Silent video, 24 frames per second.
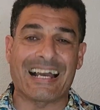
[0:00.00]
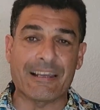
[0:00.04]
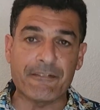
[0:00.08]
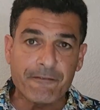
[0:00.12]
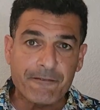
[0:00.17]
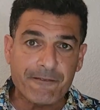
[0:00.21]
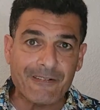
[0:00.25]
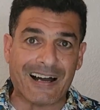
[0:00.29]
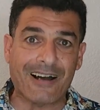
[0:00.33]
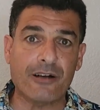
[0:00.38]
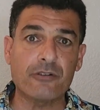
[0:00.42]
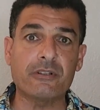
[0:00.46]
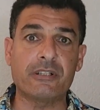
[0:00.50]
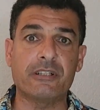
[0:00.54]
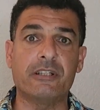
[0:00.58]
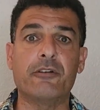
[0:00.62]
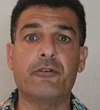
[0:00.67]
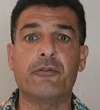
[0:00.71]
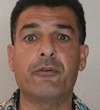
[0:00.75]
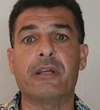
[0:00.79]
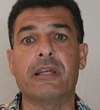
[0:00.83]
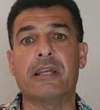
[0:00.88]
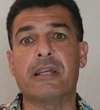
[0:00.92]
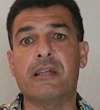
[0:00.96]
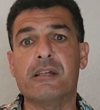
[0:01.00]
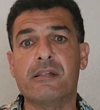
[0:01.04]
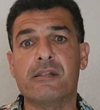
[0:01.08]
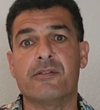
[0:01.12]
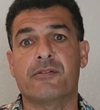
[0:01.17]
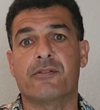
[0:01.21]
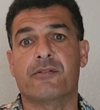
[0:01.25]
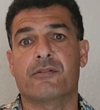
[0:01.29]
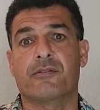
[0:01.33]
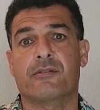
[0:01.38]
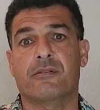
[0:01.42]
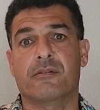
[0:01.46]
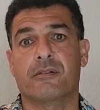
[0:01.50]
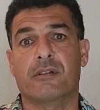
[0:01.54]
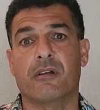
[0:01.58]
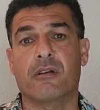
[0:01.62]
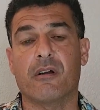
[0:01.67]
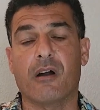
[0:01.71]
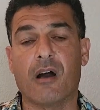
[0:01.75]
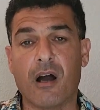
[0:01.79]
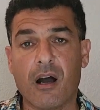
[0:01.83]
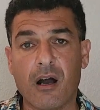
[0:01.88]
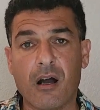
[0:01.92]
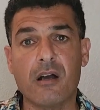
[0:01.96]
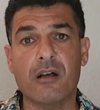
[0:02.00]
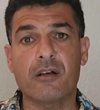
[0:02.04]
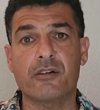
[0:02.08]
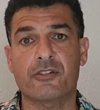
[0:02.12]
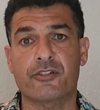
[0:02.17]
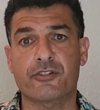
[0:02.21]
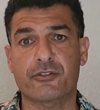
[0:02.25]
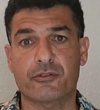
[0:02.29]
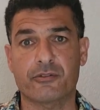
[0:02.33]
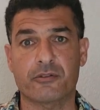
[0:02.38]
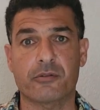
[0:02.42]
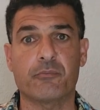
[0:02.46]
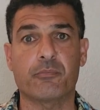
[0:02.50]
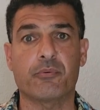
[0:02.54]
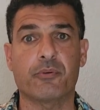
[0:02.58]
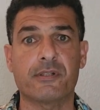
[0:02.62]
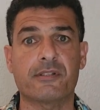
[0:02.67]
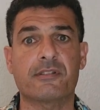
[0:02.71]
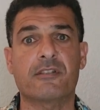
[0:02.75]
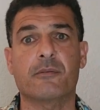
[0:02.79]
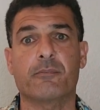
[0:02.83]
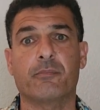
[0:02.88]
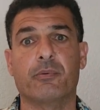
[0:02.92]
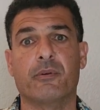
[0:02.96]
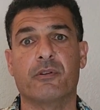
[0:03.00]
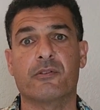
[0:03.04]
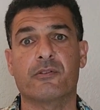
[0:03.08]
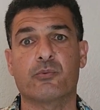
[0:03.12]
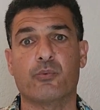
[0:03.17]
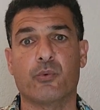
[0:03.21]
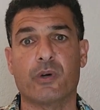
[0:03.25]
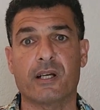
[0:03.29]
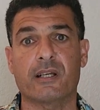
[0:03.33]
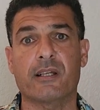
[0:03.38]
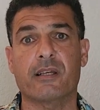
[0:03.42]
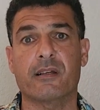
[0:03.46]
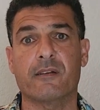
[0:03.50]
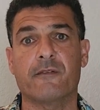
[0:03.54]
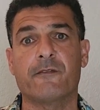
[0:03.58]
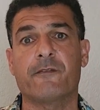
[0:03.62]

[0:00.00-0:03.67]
I found that there are certain principles one